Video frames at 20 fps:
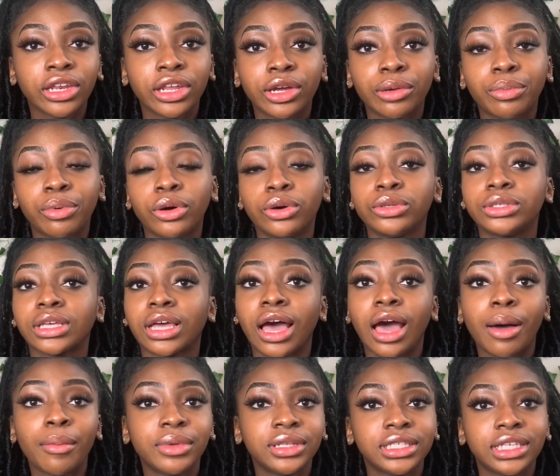their posts,
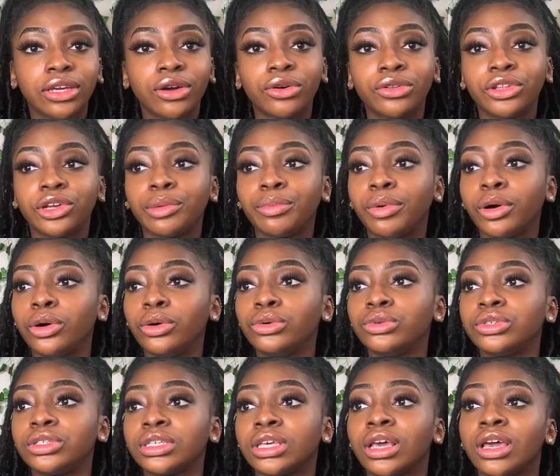commenting on their
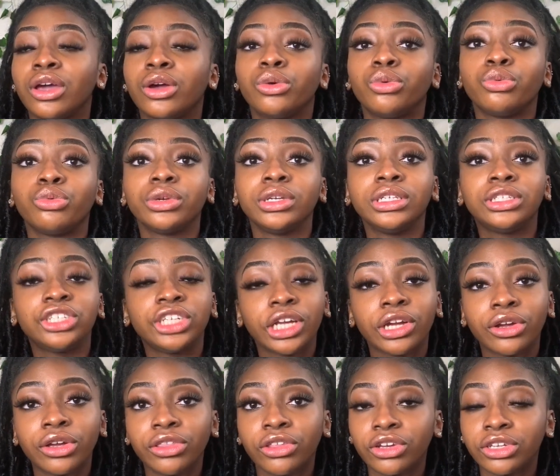posts,
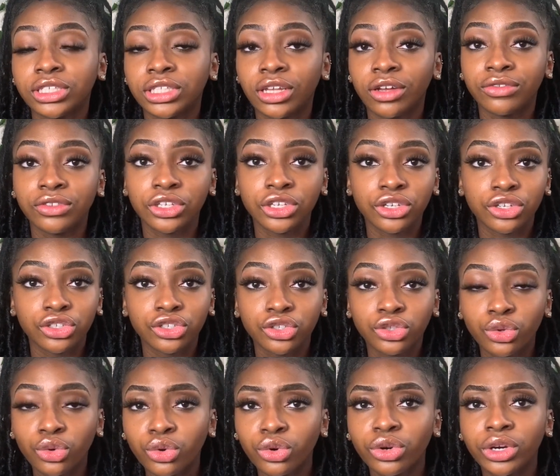resharing their stuff to your
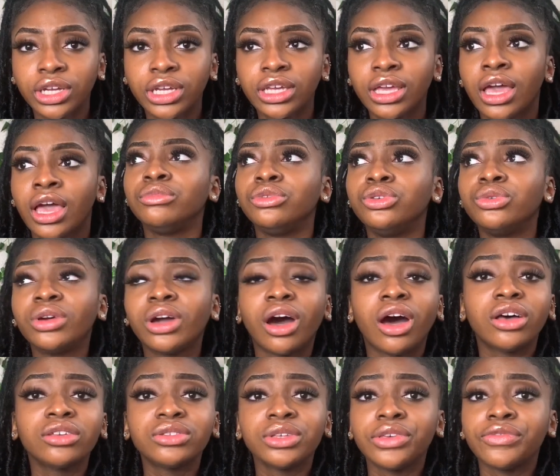story. You can
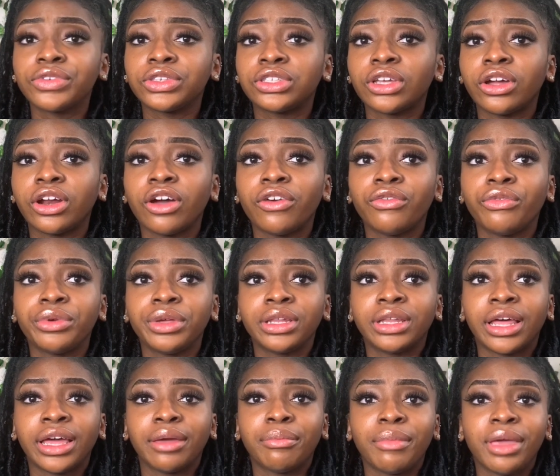also even start off with
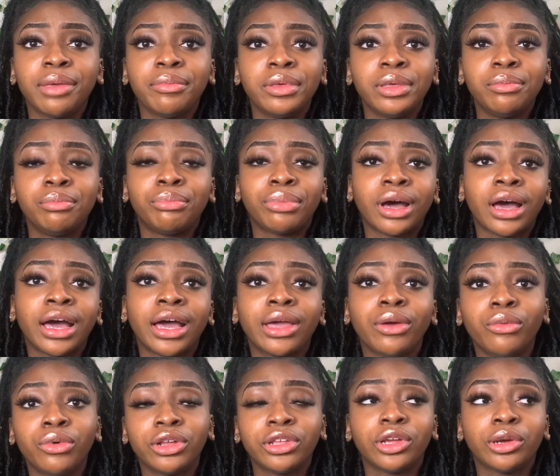like maybe buying
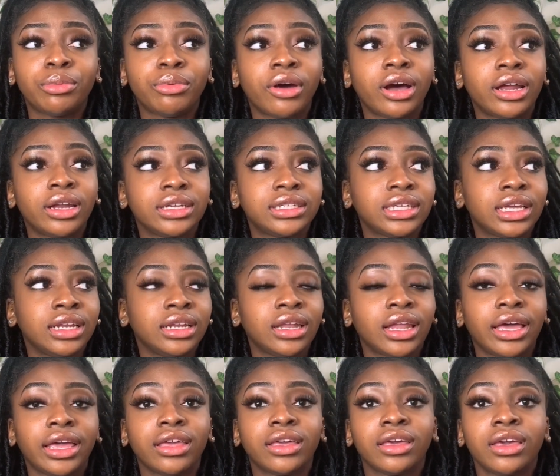one of their products and
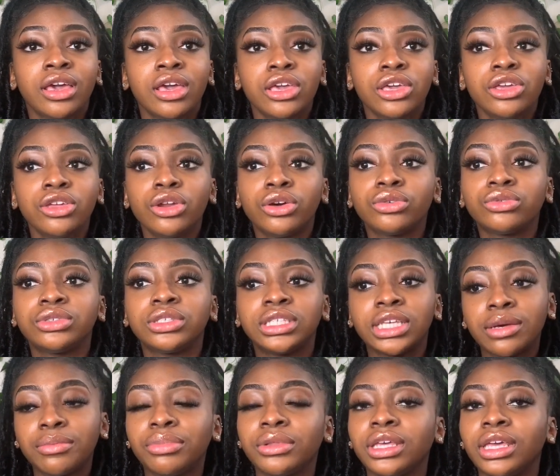like, you know,
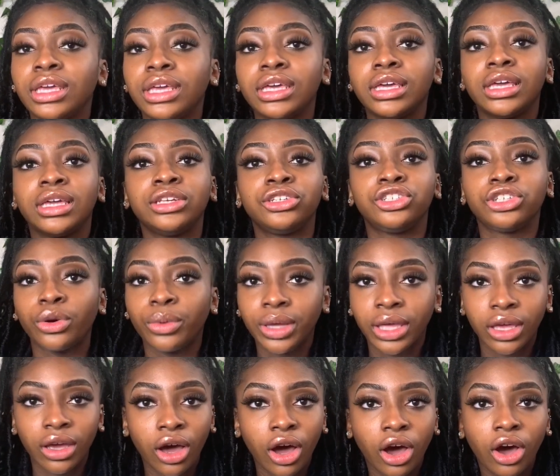sampling it and showing
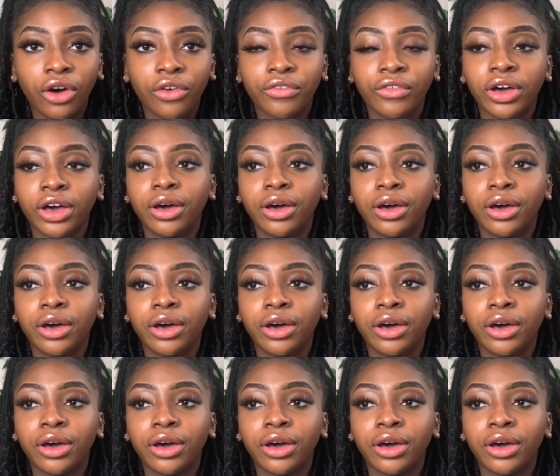it off.